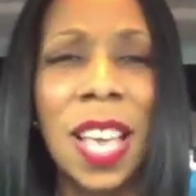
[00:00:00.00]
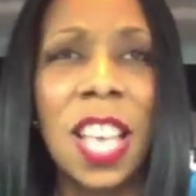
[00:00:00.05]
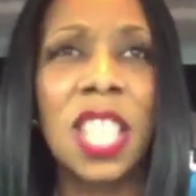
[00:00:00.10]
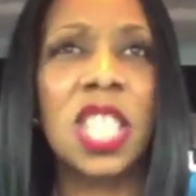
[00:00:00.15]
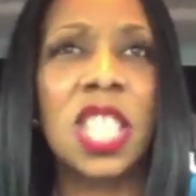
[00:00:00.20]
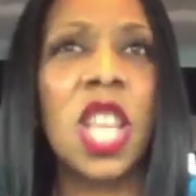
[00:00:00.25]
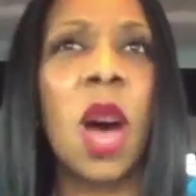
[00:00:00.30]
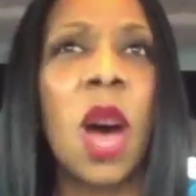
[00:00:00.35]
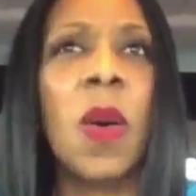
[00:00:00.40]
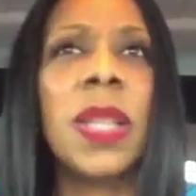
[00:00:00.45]

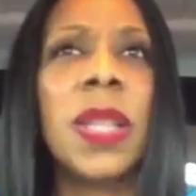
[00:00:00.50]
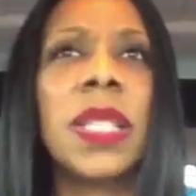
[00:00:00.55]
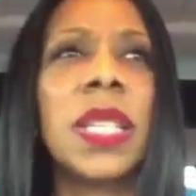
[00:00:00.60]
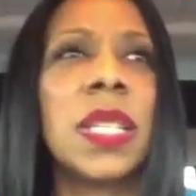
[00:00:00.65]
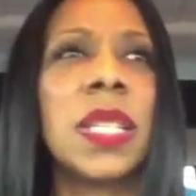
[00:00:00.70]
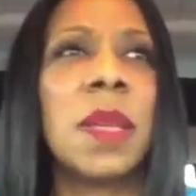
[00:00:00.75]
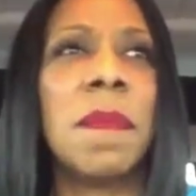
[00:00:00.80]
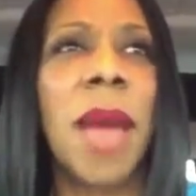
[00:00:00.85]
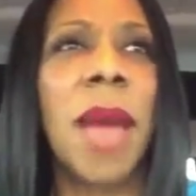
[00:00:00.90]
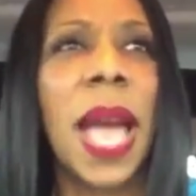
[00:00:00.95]
So it
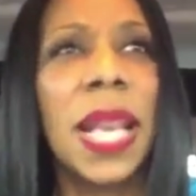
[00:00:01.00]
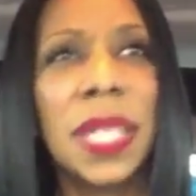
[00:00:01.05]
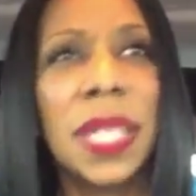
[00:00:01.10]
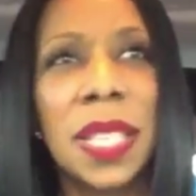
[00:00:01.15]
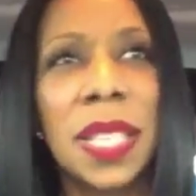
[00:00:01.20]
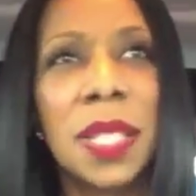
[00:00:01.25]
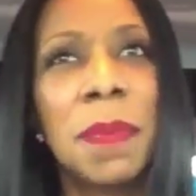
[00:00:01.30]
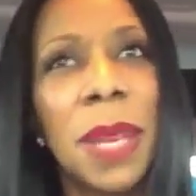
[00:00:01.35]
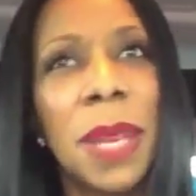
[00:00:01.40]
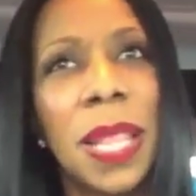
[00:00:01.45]
just
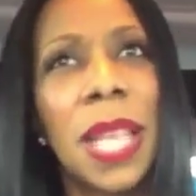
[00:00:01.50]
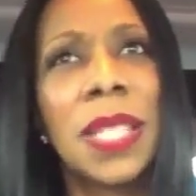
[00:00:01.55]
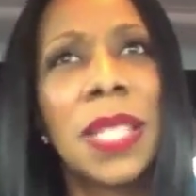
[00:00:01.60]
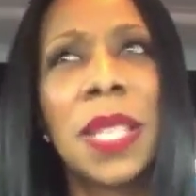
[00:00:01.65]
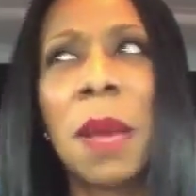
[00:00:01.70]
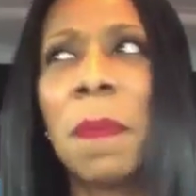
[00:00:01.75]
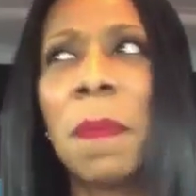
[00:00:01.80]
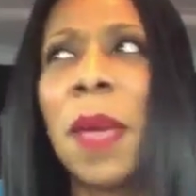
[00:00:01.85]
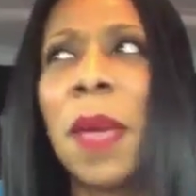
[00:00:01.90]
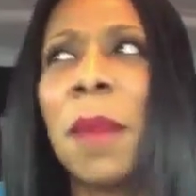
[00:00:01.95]
amazes me that
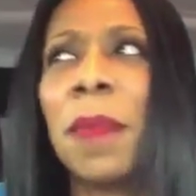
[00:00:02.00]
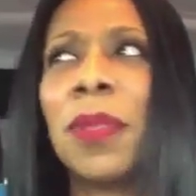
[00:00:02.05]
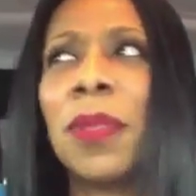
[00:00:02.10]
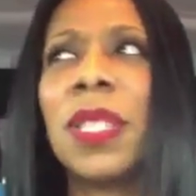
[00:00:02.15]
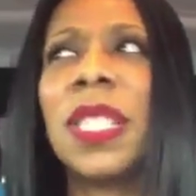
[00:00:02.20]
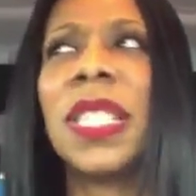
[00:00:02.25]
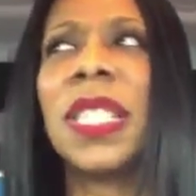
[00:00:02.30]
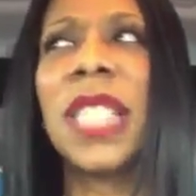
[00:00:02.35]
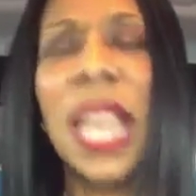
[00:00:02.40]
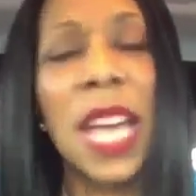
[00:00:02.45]
some people
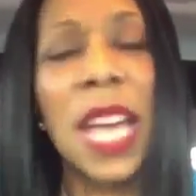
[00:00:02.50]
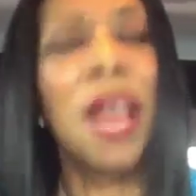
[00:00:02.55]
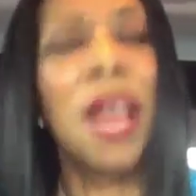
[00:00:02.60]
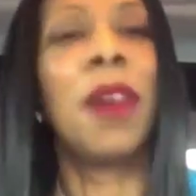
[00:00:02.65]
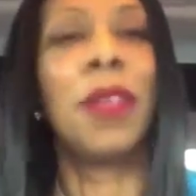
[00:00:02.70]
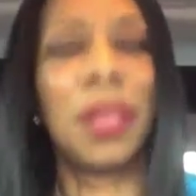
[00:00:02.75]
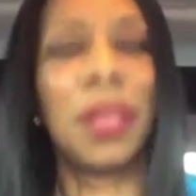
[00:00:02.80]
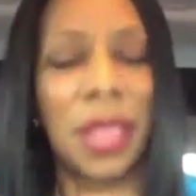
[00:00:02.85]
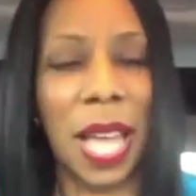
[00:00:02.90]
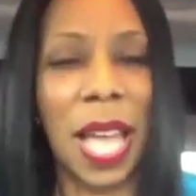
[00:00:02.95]

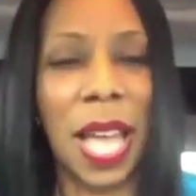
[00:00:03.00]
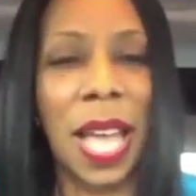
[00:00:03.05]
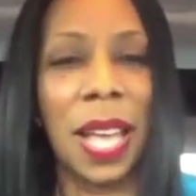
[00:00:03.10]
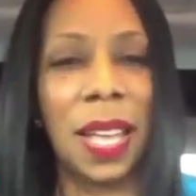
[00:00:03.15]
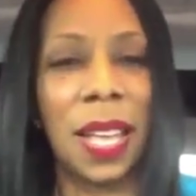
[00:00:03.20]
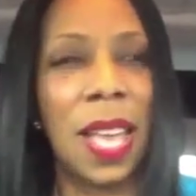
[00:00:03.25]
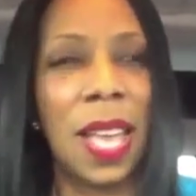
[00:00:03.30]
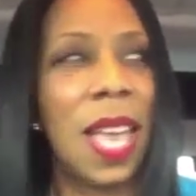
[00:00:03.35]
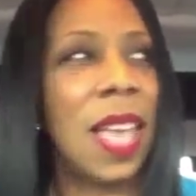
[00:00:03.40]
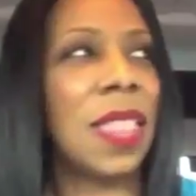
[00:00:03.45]
still
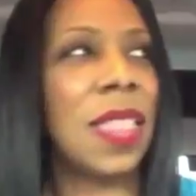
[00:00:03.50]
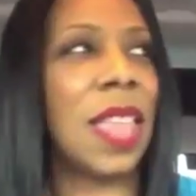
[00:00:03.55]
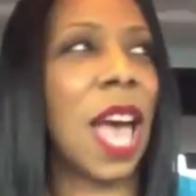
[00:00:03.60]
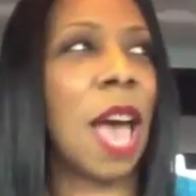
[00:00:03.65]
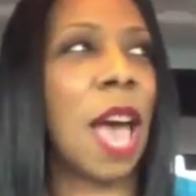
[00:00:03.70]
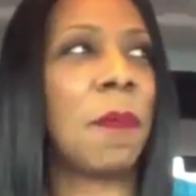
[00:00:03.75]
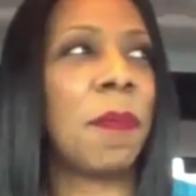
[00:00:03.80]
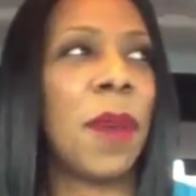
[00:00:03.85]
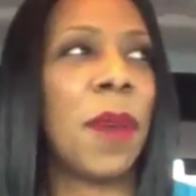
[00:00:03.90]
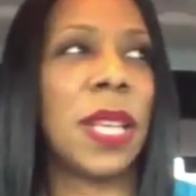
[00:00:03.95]
think
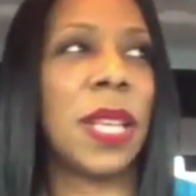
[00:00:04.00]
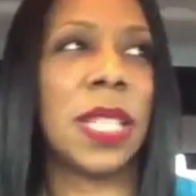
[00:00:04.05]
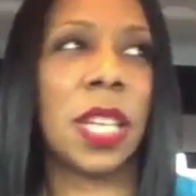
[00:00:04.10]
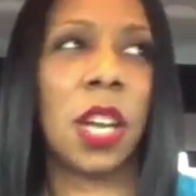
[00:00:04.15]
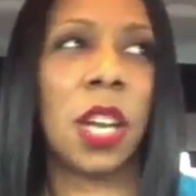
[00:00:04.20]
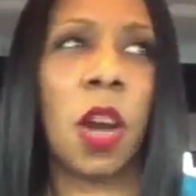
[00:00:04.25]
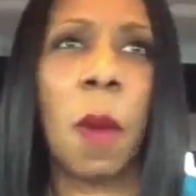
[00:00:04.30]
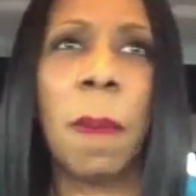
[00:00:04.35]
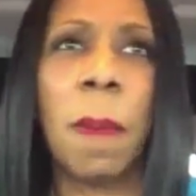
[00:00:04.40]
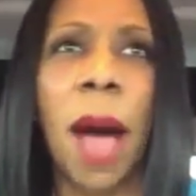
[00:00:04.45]
that
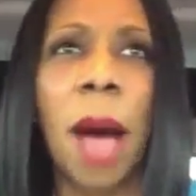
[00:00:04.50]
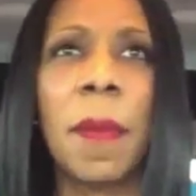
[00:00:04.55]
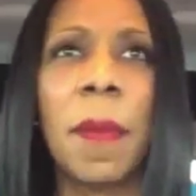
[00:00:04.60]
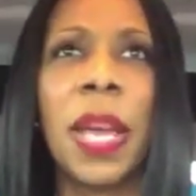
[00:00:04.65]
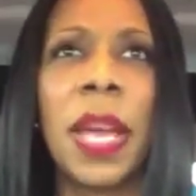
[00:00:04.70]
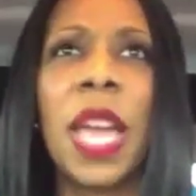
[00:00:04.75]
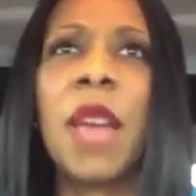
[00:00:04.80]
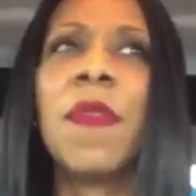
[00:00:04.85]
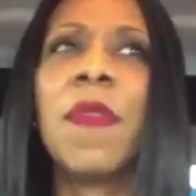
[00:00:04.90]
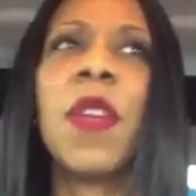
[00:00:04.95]
President Obama,
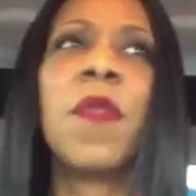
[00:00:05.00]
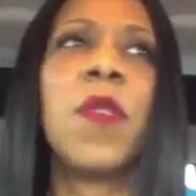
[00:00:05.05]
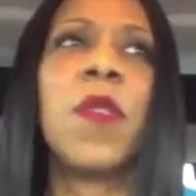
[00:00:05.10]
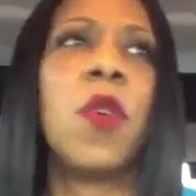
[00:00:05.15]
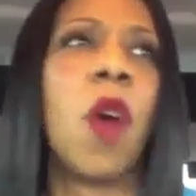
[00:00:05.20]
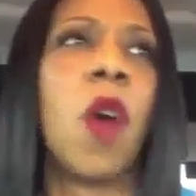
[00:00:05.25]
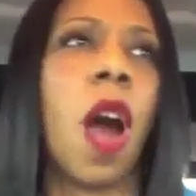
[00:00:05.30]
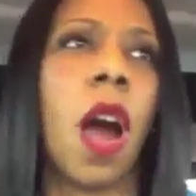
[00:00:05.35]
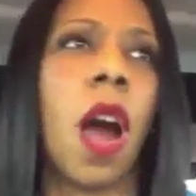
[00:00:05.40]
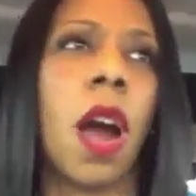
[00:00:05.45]
even if
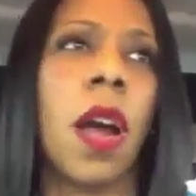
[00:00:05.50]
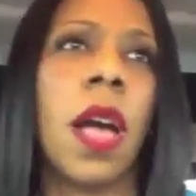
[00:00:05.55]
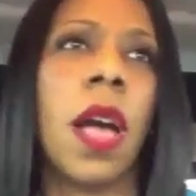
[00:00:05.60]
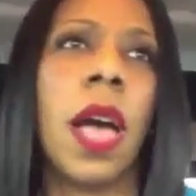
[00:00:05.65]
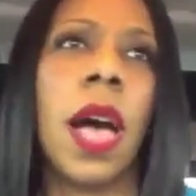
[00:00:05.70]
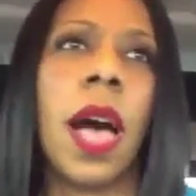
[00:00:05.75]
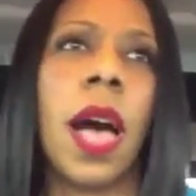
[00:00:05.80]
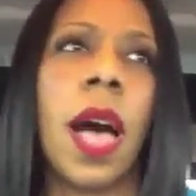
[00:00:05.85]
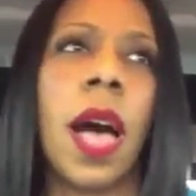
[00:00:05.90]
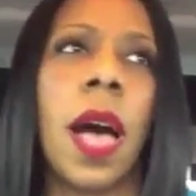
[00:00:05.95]
you are
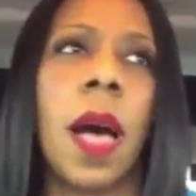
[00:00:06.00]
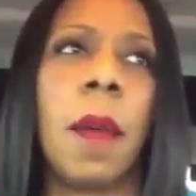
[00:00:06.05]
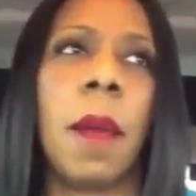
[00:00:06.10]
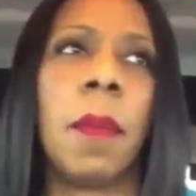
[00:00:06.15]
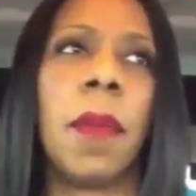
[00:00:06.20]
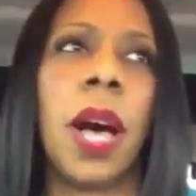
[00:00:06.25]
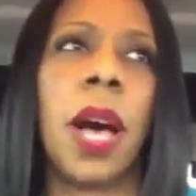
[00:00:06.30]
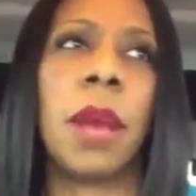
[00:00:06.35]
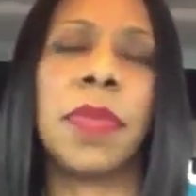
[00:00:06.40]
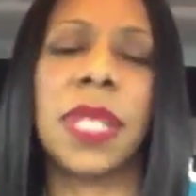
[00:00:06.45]

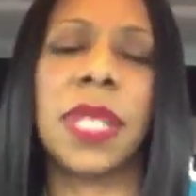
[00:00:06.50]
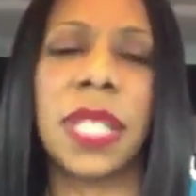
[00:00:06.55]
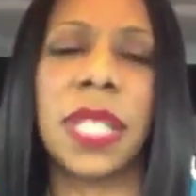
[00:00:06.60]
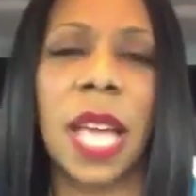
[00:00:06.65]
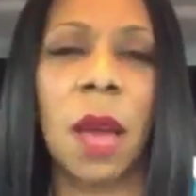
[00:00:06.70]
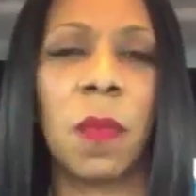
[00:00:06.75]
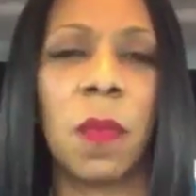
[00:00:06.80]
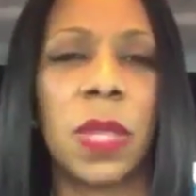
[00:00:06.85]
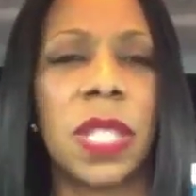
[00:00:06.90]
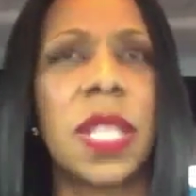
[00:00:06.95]

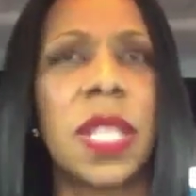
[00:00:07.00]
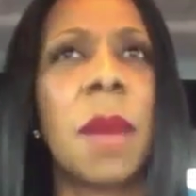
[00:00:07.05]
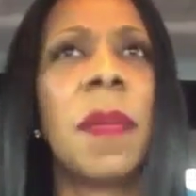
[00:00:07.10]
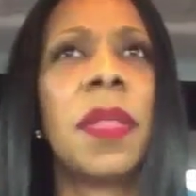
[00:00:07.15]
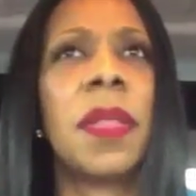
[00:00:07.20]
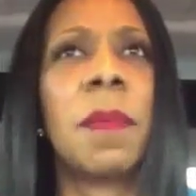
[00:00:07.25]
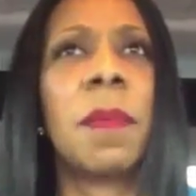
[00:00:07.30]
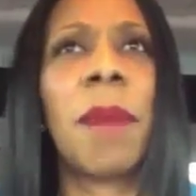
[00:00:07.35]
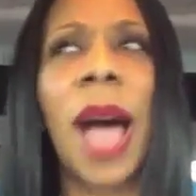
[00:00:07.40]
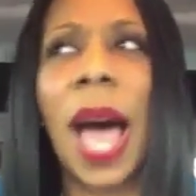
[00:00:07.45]
upset with some of
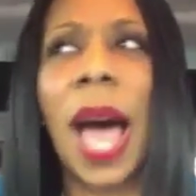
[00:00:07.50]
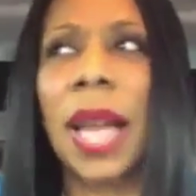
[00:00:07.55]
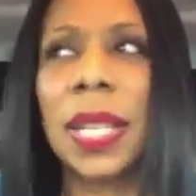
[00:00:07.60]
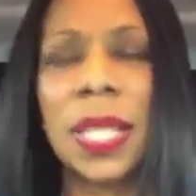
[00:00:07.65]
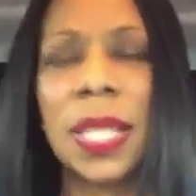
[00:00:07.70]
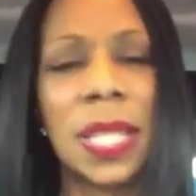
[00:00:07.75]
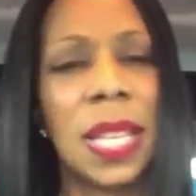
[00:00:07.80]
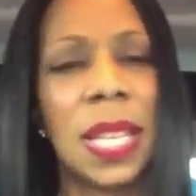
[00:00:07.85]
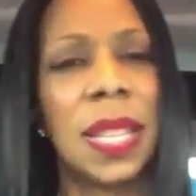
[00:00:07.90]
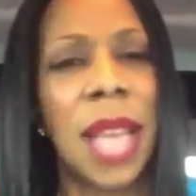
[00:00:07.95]
the
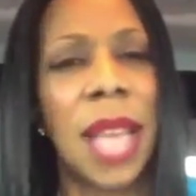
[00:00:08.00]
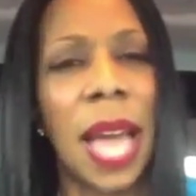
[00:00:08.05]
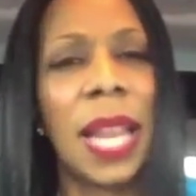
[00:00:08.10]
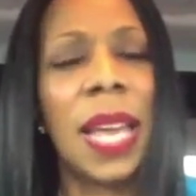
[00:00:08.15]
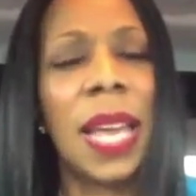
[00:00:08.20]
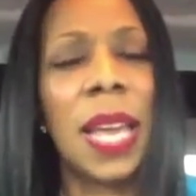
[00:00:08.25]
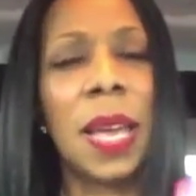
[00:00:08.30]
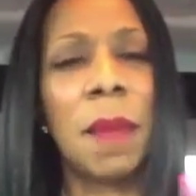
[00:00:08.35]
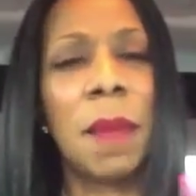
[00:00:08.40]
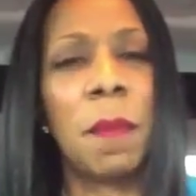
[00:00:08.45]
policy that
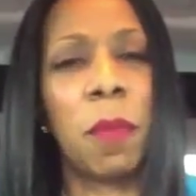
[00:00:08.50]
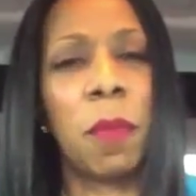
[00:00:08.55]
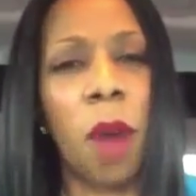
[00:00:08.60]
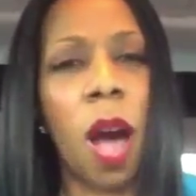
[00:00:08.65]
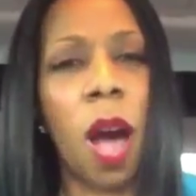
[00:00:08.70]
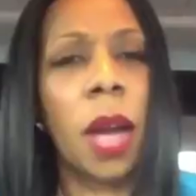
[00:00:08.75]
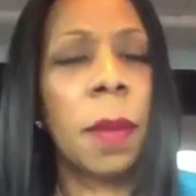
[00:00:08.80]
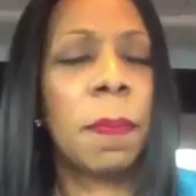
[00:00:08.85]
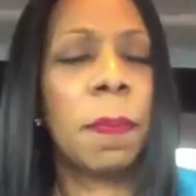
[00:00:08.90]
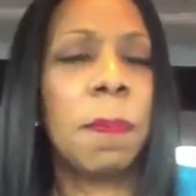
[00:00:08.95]
he
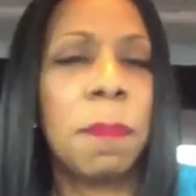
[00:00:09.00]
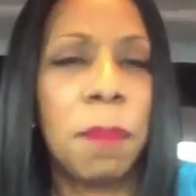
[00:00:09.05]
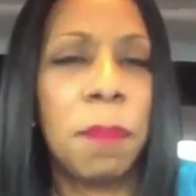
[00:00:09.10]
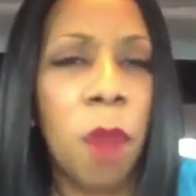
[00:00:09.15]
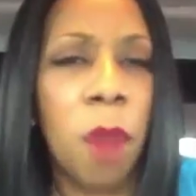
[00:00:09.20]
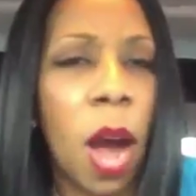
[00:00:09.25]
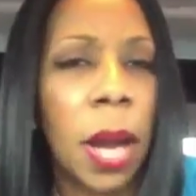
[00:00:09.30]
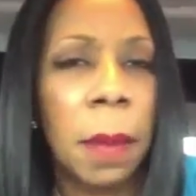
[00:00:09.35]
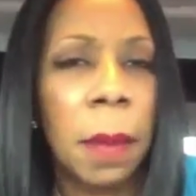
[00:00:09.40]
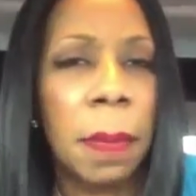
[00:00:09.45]
brought
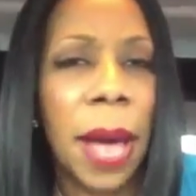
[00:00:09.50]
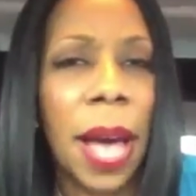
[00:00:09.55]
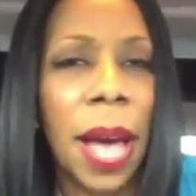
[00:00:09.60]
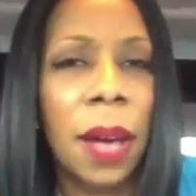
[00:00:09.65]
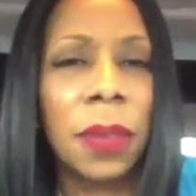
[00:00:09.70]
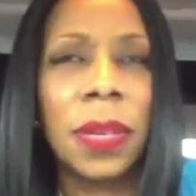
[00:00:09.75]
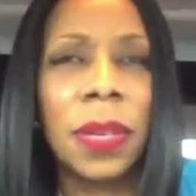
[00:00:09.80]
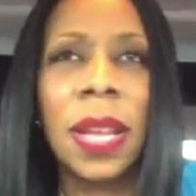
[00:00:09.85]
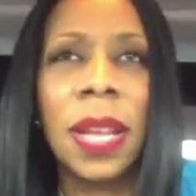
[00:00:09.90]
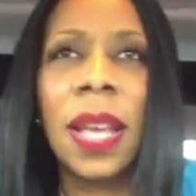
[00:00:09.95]

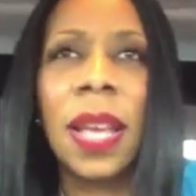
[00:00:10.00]
about,